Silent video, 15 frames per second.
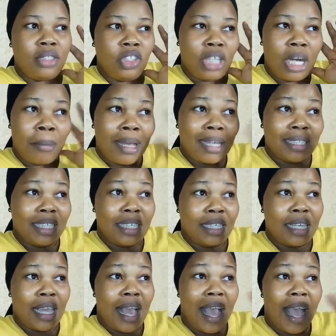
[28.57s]
drama
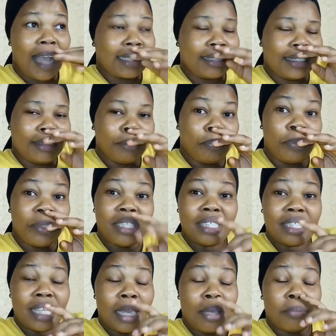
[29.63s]
they are acting.
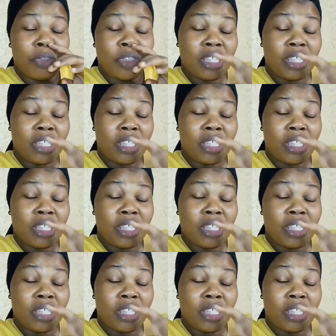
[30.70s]
Praise and